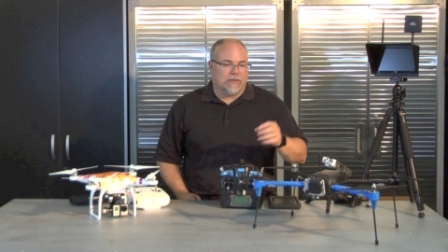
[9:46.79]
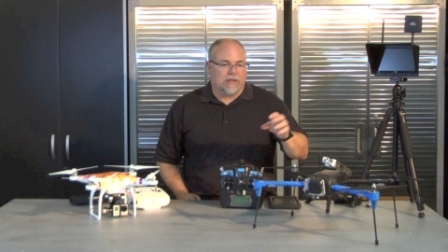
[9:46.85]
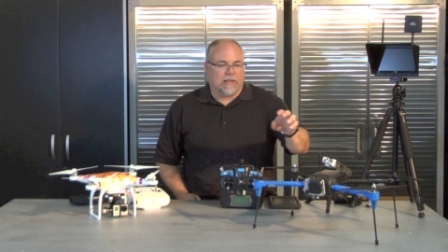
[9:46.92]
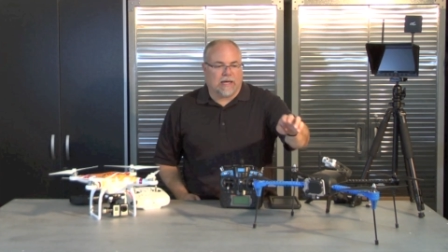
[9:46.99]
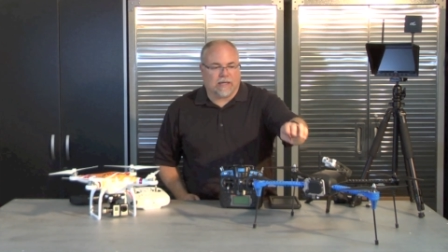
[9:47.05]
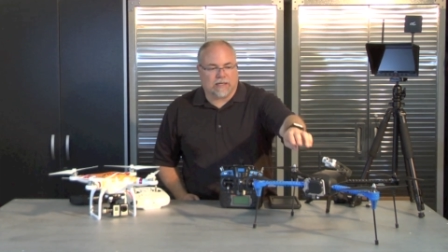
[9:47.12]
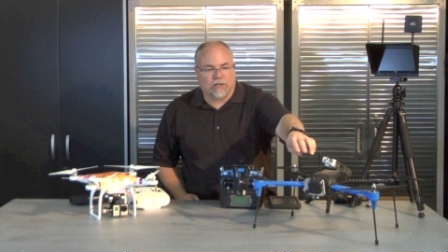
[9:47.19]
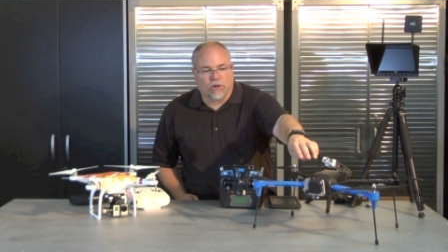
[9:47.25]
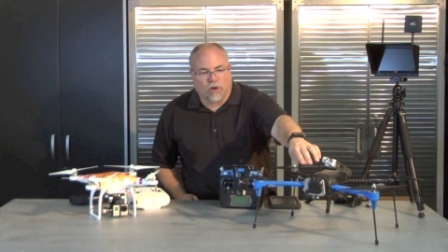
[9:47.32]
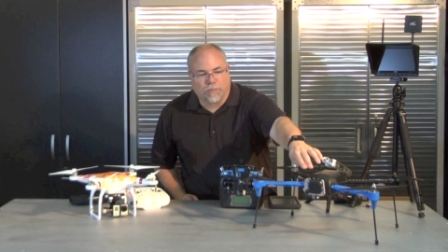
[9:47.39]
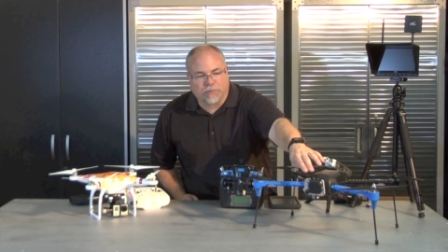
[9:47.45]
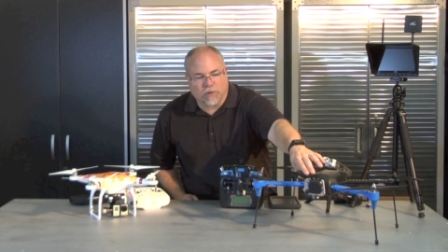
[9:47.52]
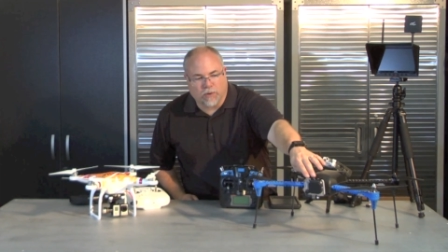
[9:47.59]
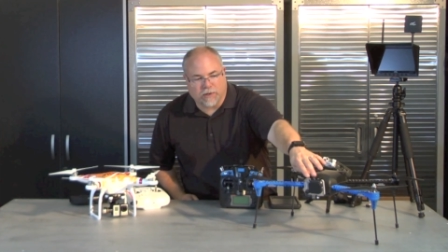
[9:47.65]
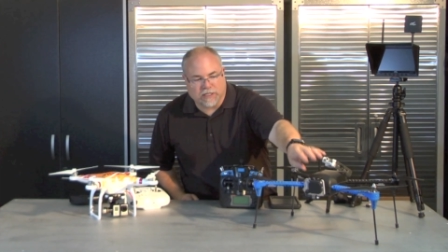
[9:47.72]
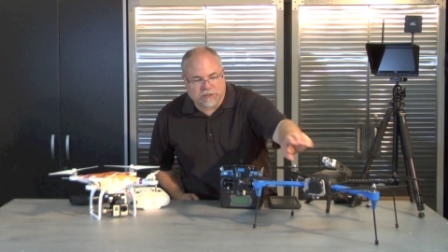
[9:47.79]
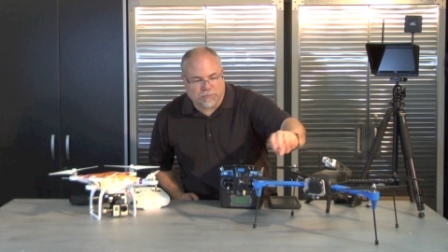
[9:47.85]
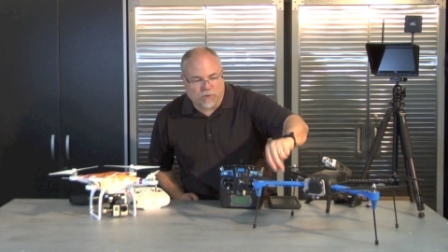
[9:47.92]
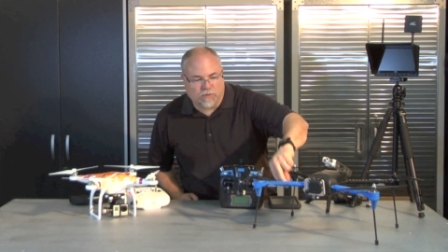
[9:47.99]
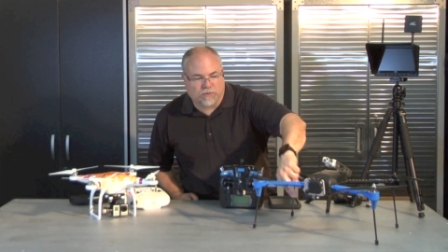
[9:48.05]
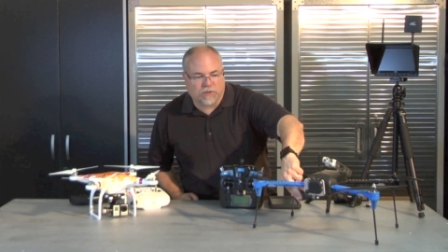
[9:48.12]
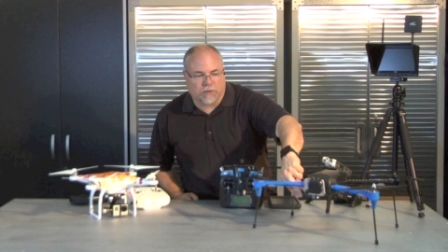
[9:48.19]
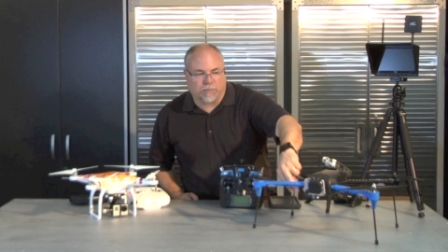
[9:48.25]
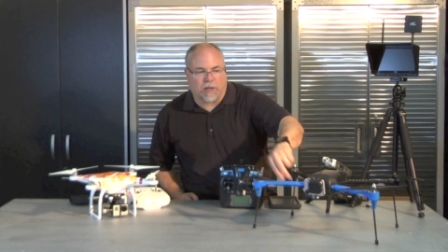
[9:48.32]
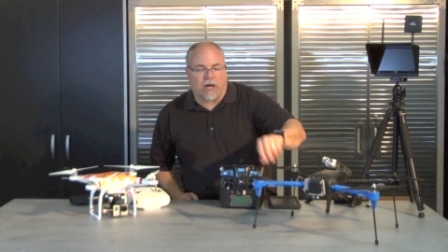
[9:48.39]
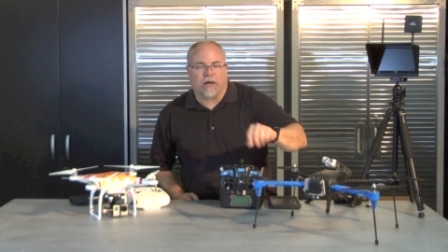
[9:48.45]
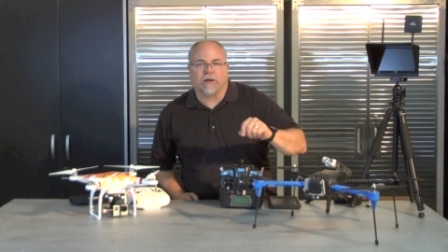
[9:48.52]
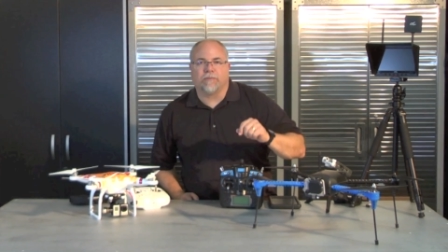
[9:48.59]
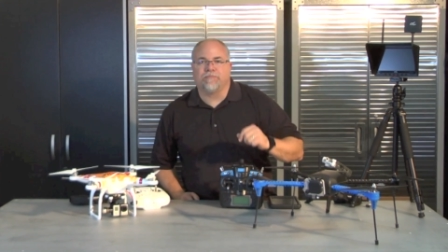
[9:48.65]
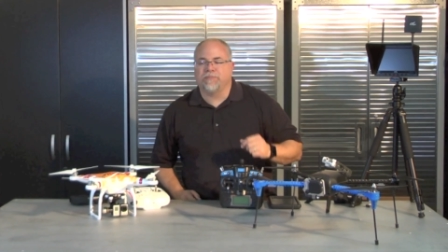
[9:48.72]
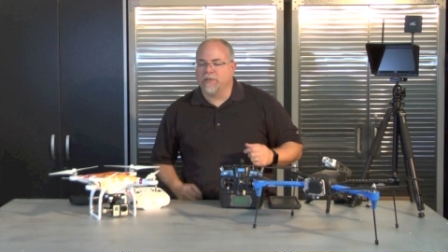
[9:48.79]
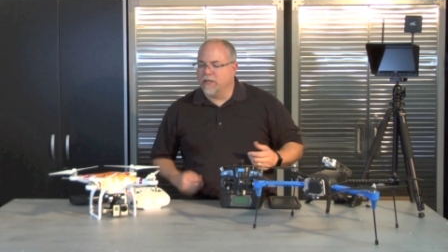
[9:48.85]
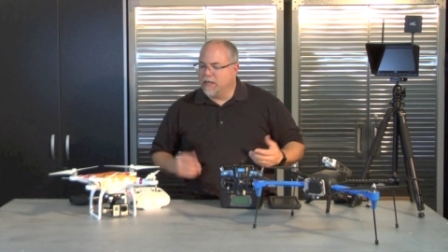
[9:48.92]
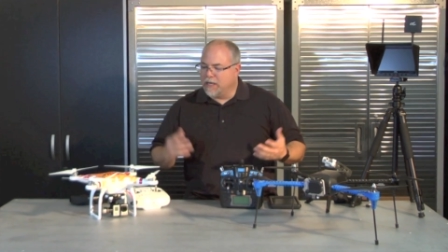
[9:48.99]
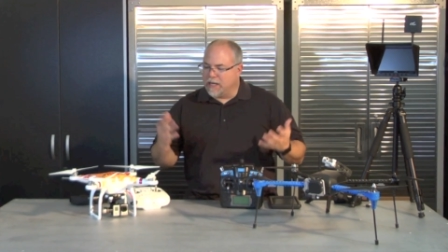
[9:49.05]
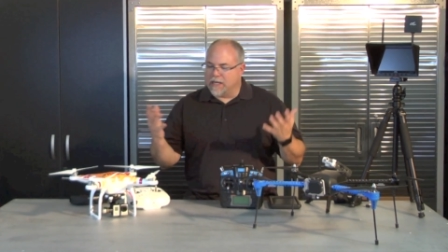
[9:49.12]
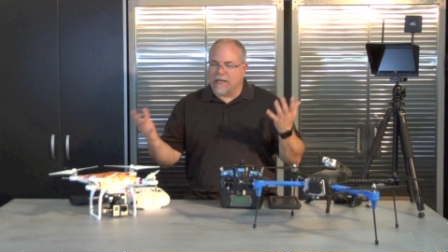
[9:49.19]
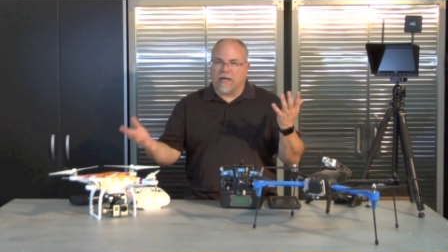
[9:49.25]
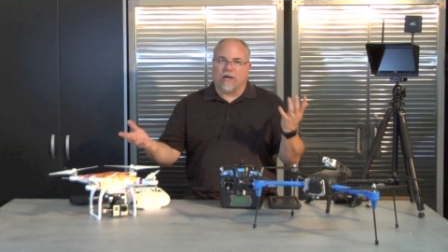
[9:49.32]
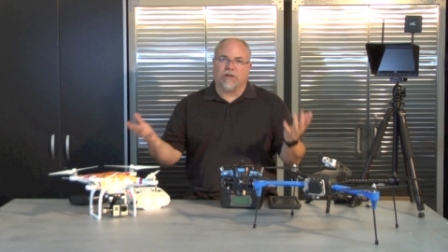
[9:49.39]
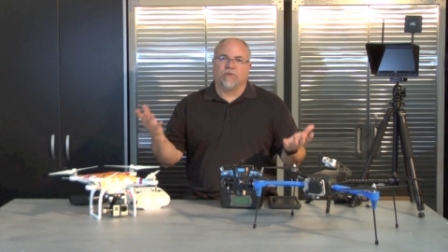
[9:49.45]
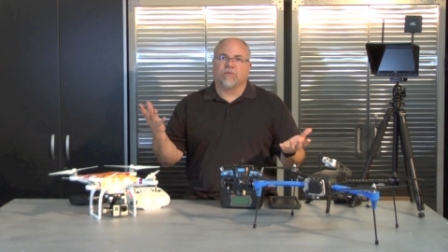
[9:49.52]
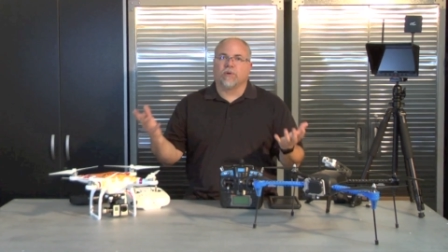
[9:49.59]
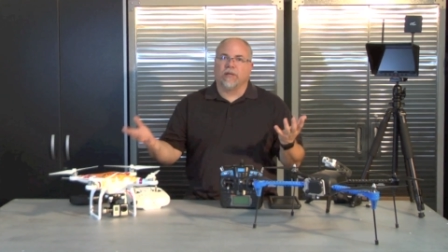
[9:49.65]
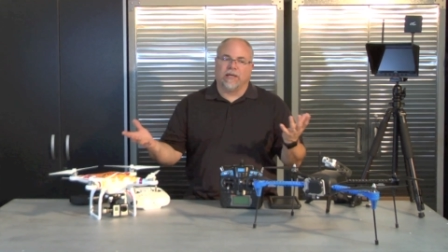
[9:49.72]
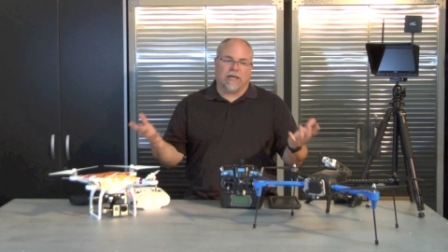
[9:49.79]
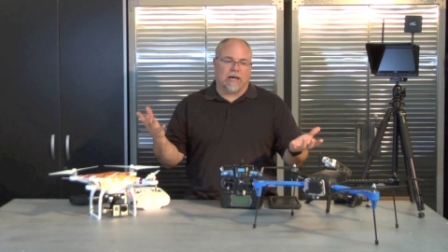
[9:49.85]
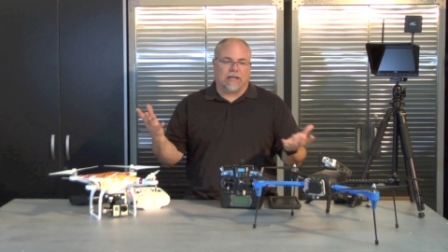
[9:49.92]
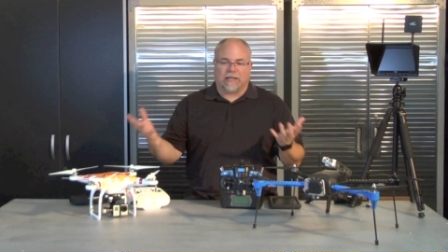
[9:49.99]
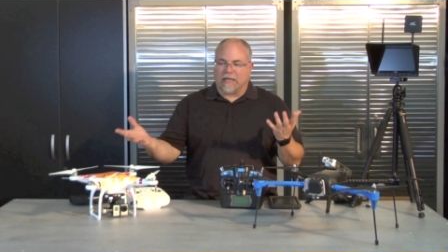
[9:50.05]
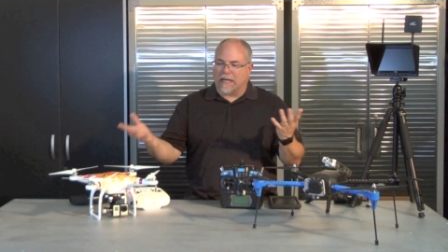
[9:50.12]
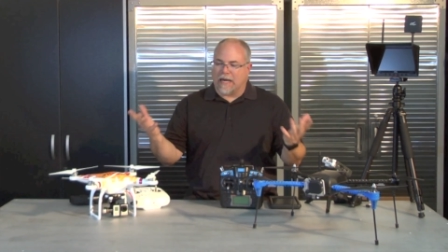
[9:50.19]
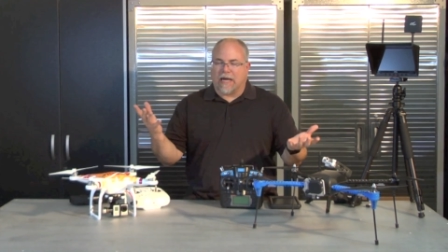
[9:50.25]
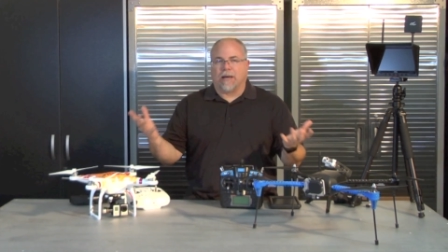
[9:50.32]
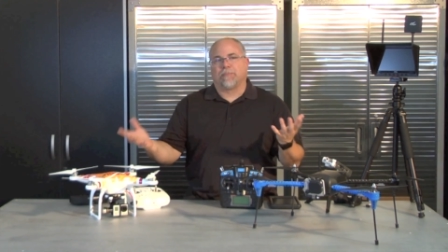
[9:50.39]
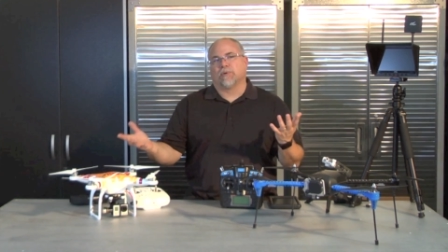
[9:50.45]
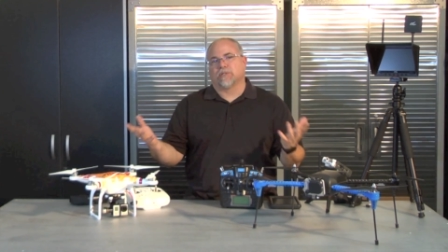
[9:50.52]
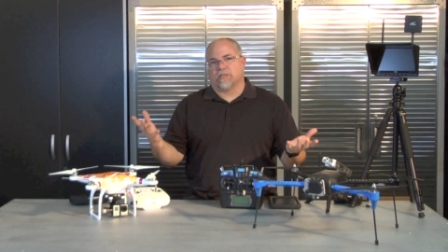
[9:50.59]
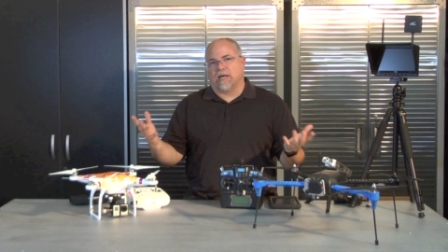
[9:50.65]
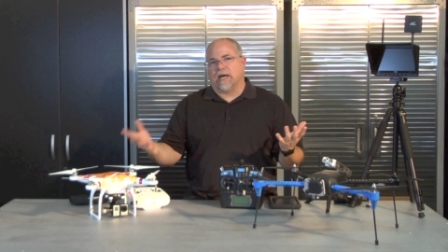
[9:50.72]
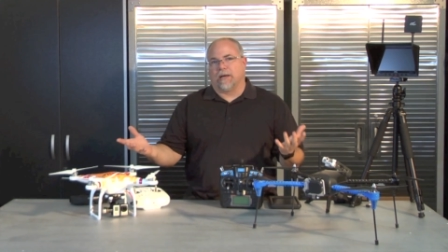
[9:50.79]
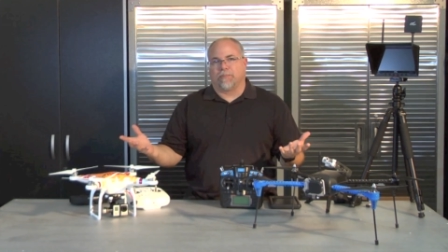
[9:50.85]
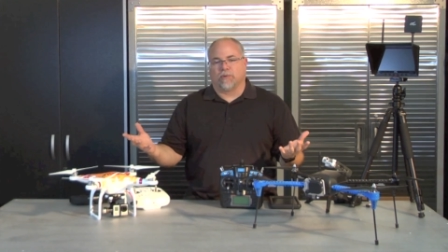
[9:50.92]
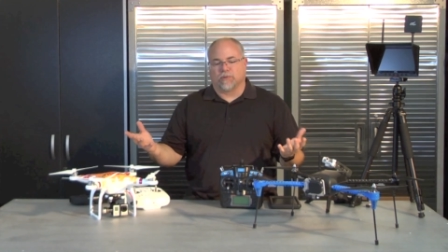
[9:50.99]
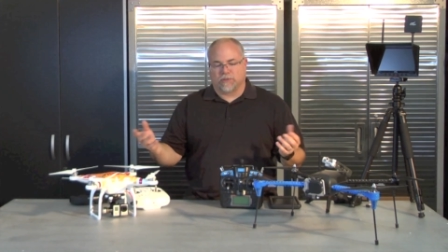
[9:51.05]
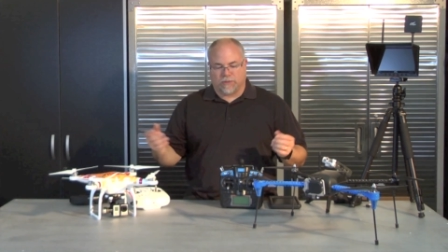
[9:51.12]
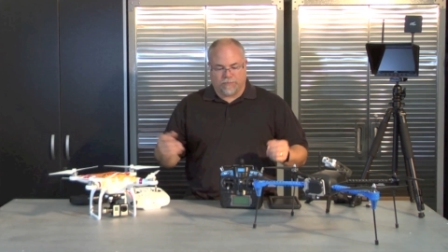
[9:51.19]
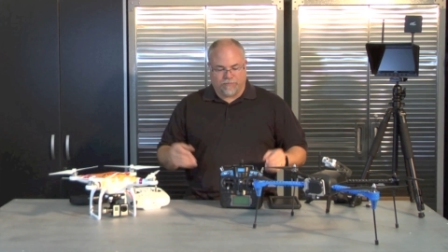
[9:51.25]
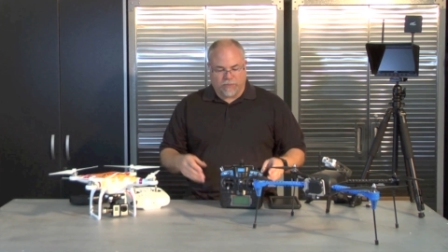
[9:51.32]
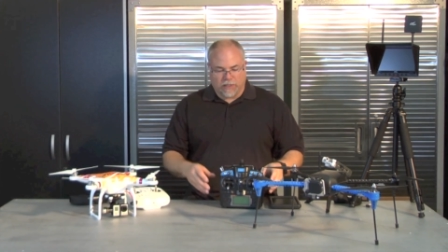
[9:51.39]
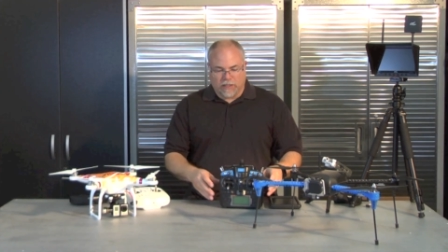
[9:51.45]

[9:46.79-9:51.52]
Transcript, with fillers: and then that GoPro gets moved to the bottom, and now you've really got kind of apples to apples.